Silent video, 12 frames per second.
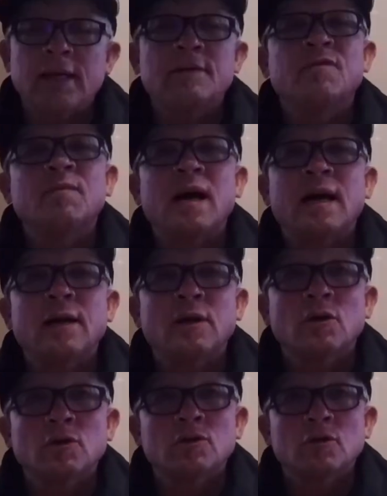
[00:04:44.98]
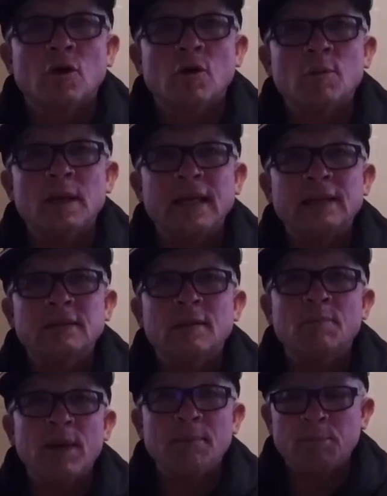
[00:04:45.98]
of my homemade
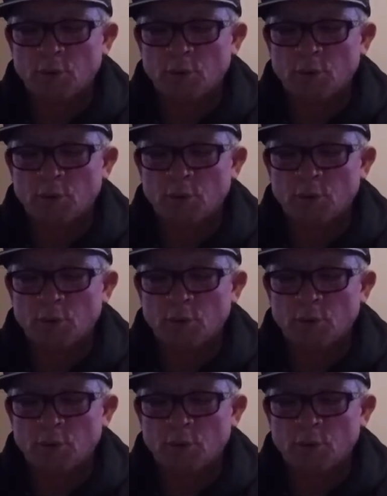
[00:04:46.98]
maple